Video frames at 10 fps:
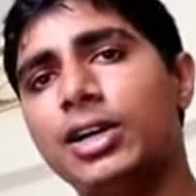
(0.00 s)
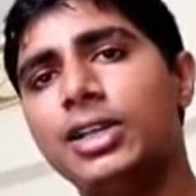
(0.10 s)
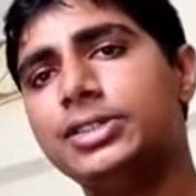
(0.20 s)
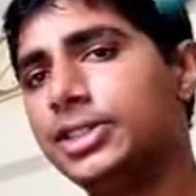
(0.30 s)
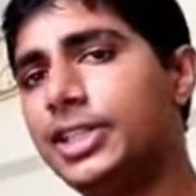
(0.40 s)

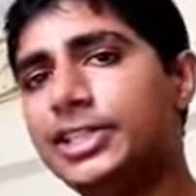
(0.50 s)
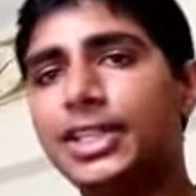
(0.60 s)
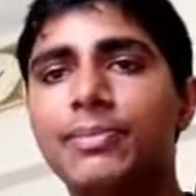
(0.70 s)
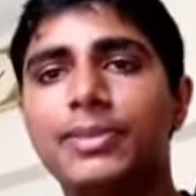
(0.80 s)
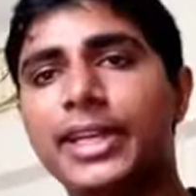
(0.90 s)
There is
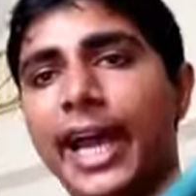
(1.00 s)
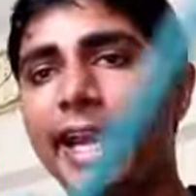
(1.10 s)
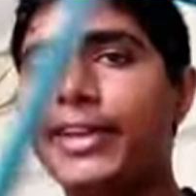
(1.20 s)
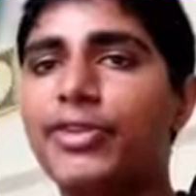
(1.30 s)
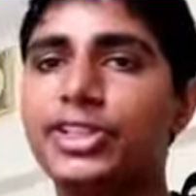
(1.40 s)
a
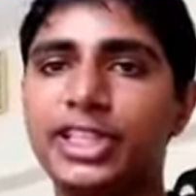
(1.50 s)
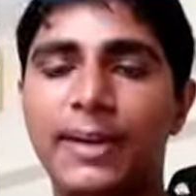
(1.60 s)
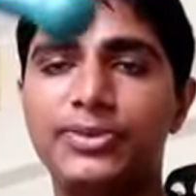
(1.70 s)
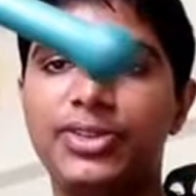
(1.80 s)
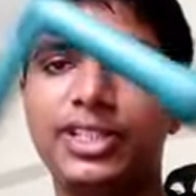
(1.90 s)
guide which
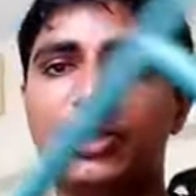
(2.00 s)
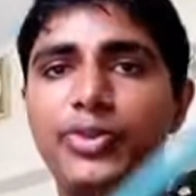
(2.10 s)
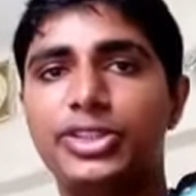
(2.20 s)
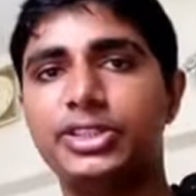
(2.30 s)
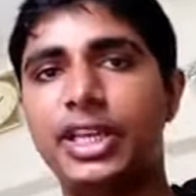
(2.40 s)
comes with it
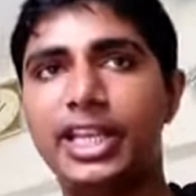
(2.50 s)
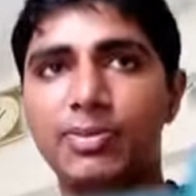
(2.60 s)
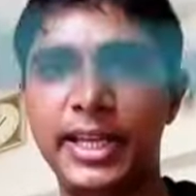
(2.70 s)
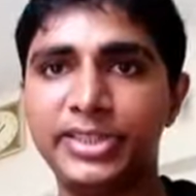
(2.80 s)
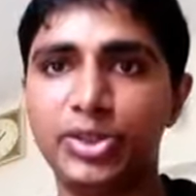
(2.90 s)
which
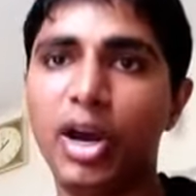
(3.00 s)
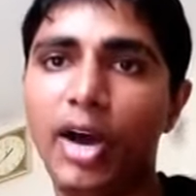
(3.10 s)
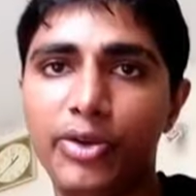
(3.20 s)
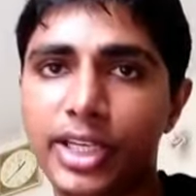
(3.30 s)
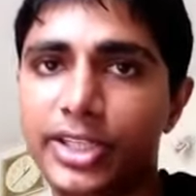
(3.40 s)
explains you how
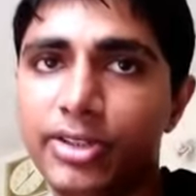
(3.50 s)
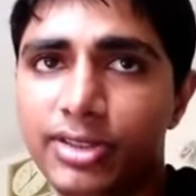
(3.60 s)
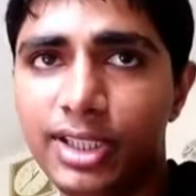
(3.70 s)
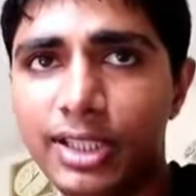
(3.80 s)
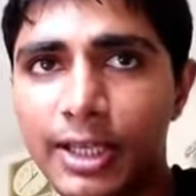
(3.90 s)
you can use
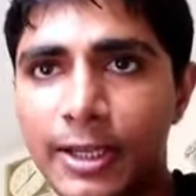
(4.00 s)
it,